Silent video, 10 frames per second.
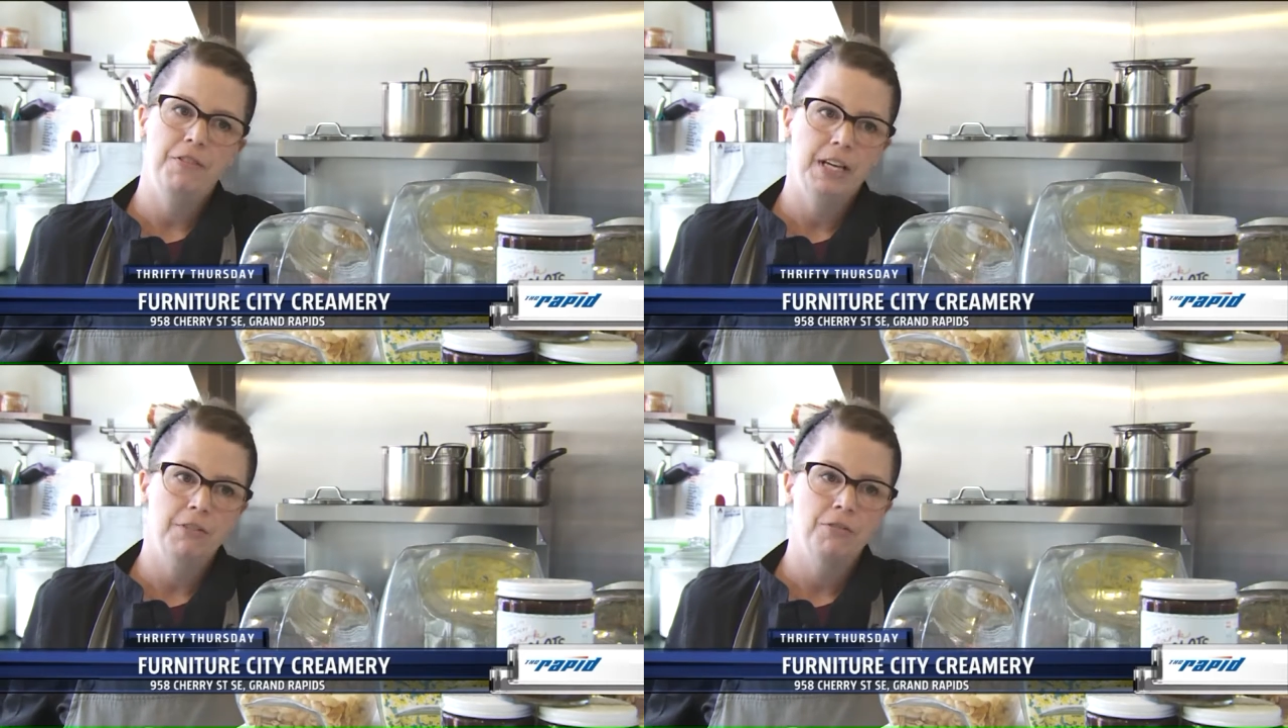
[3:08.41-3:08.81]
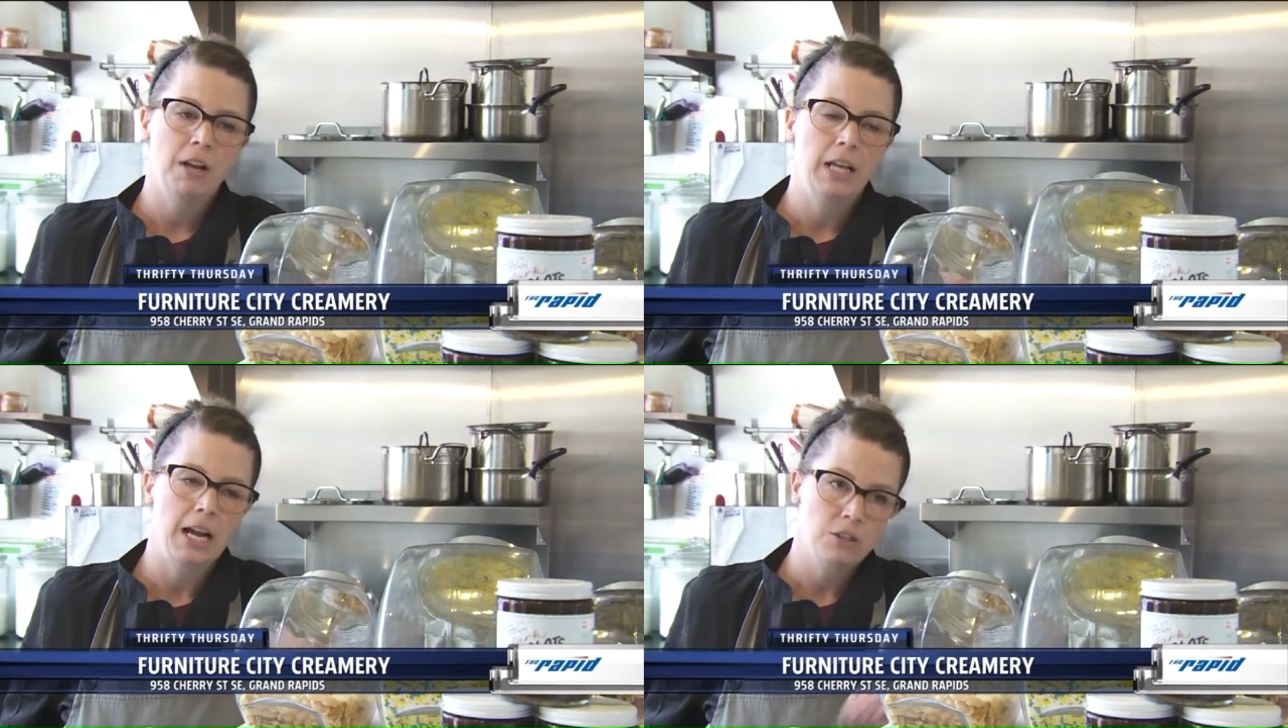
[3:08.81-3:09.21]

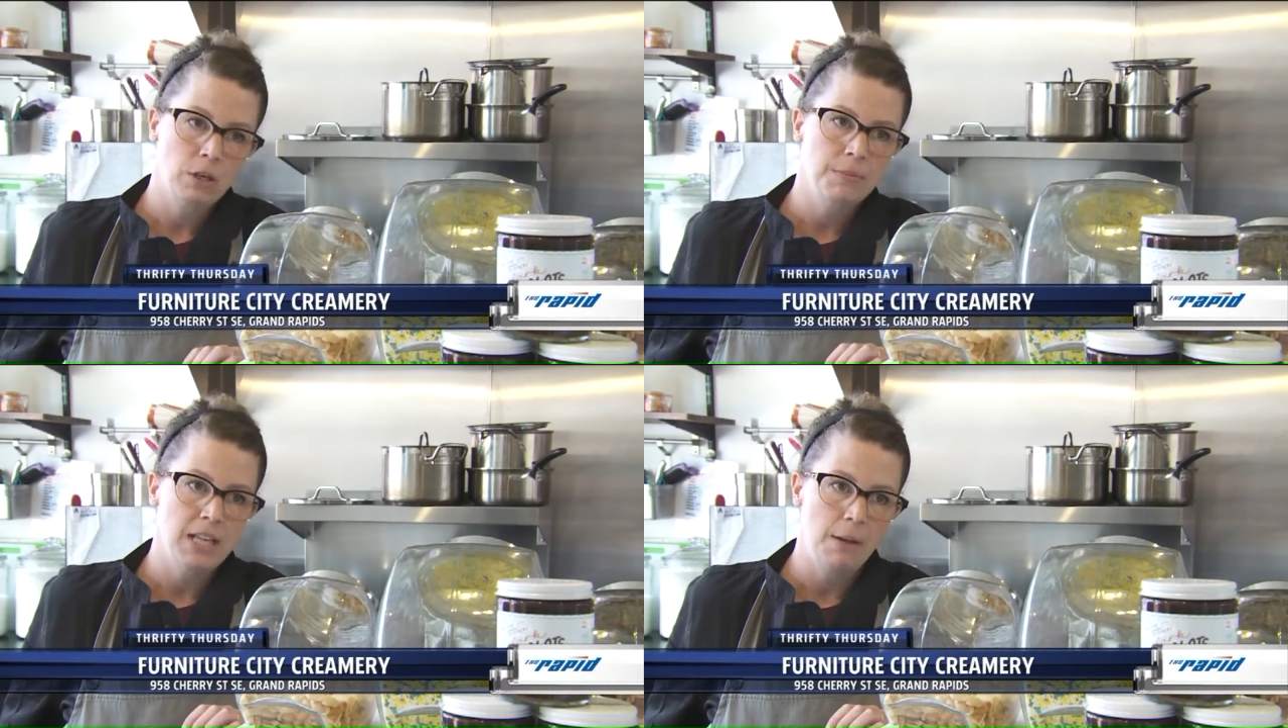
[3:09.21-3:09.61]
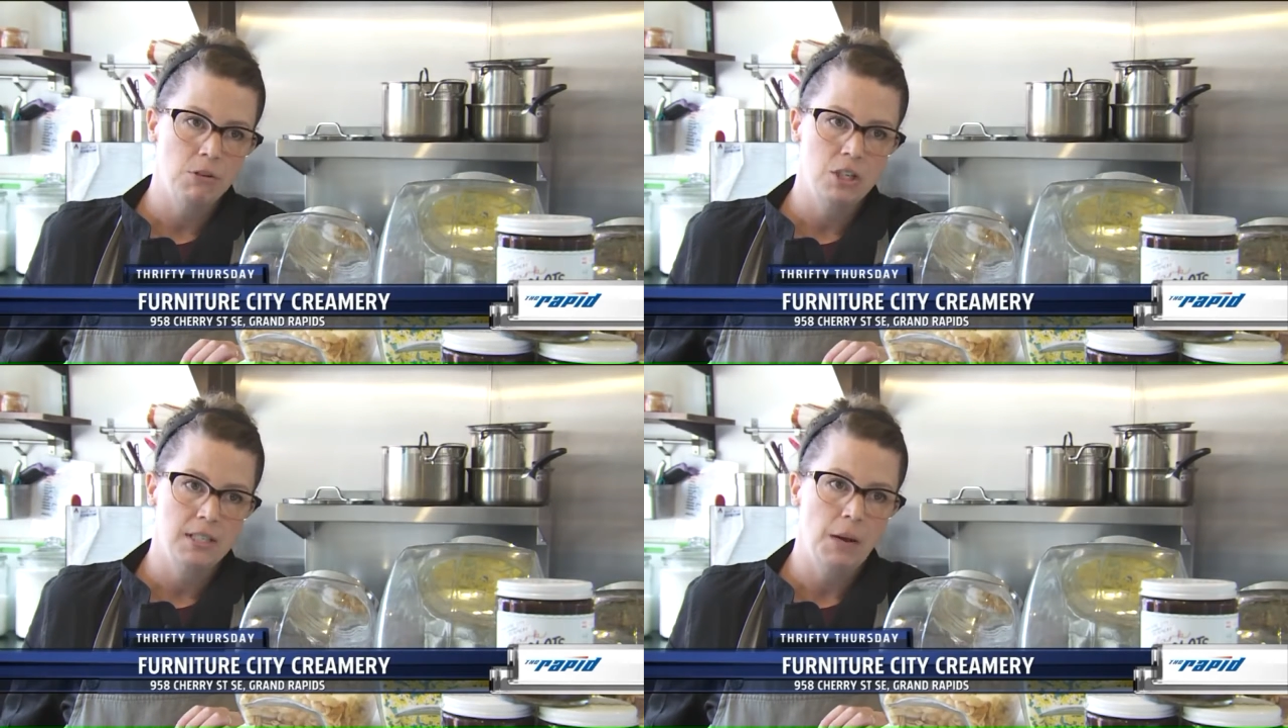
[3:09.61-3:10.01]
vegan-friendly ice cream
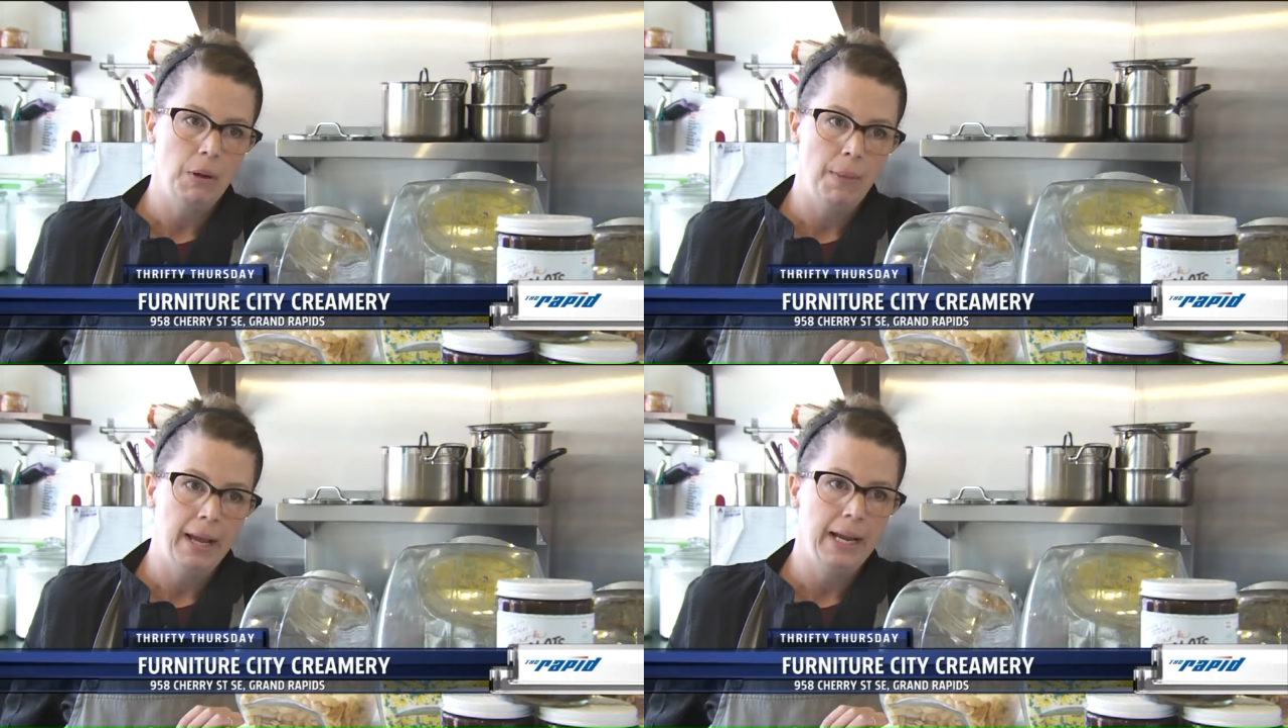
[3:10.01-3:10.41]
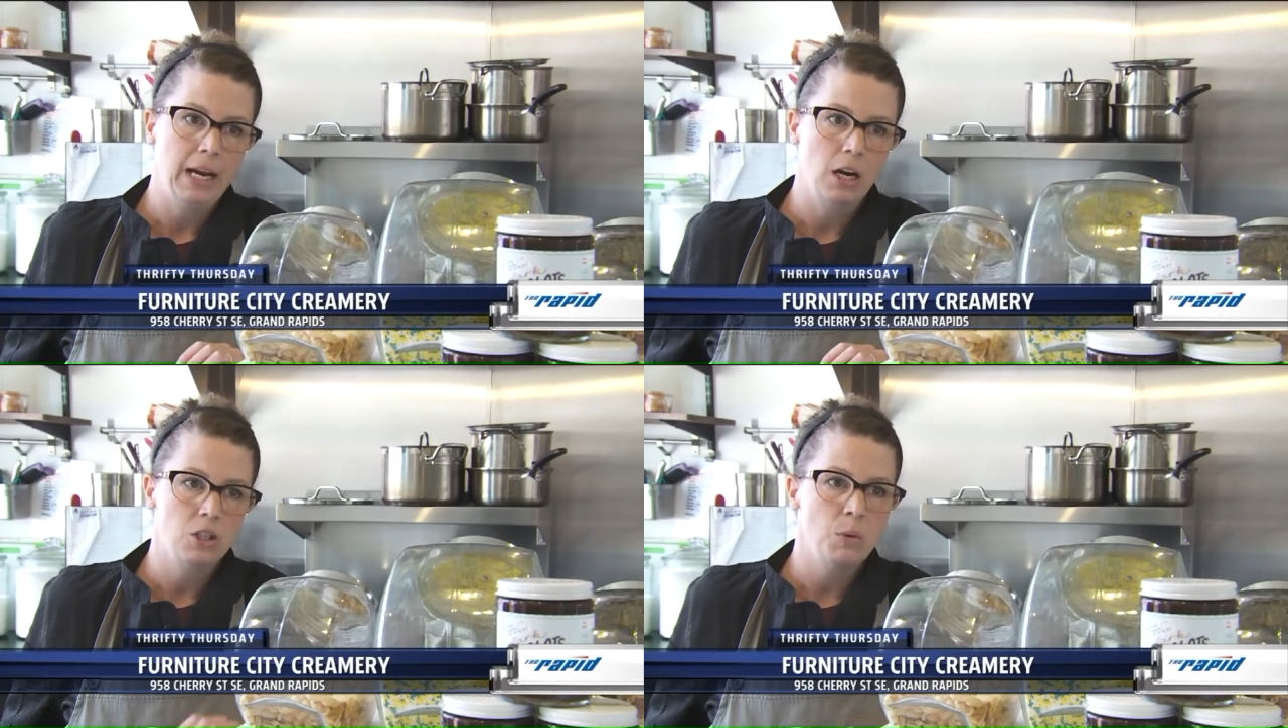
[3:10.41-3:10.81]
sandwiches that we make
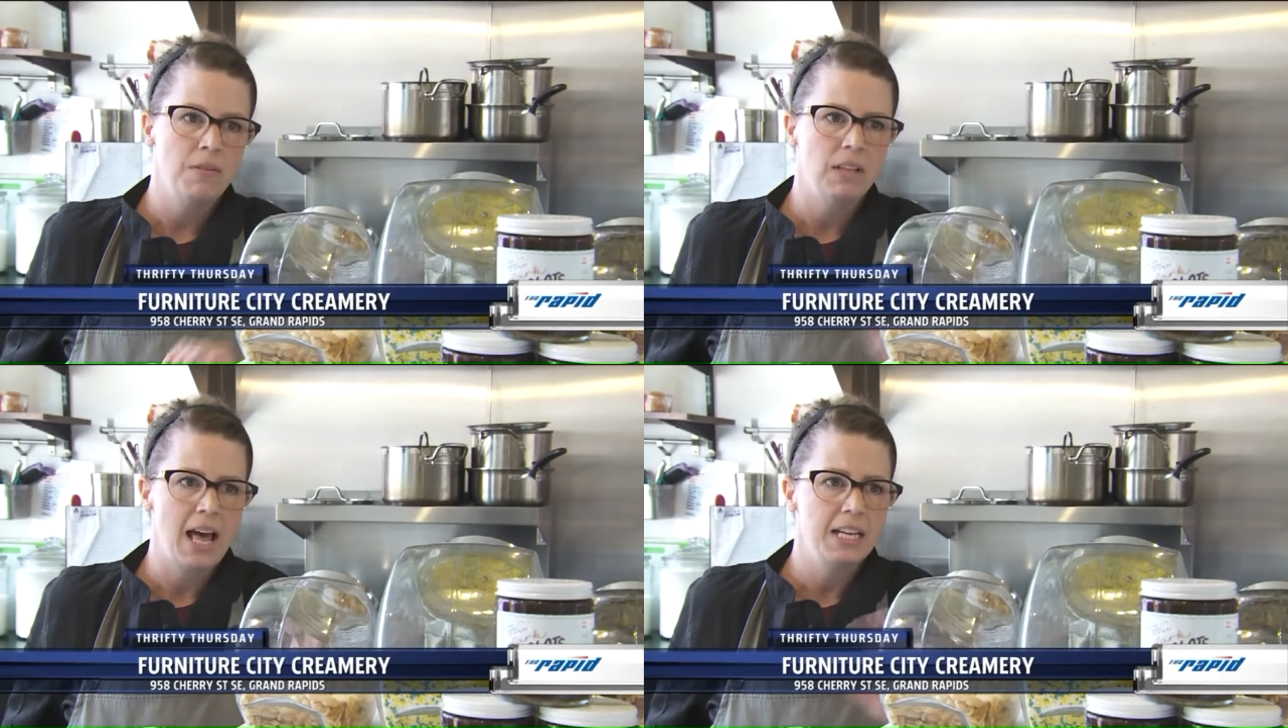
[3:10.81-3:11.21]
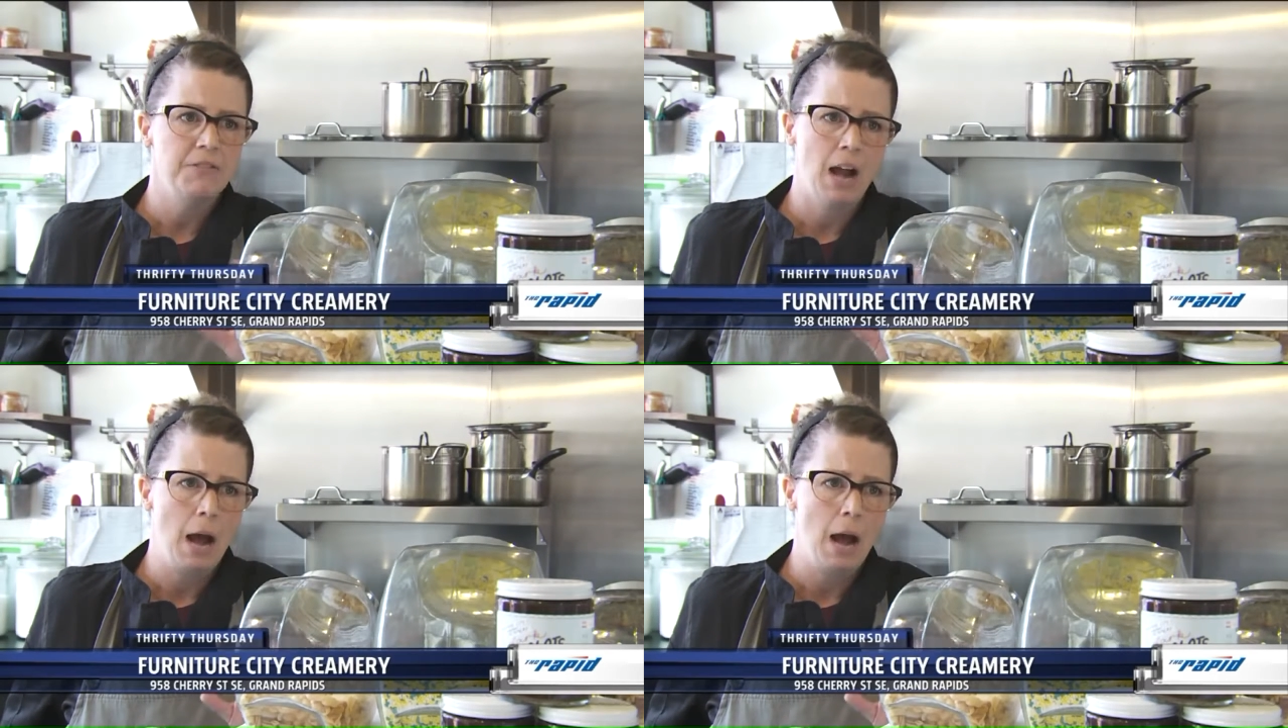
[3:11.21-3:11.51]
here. So we have a lot of different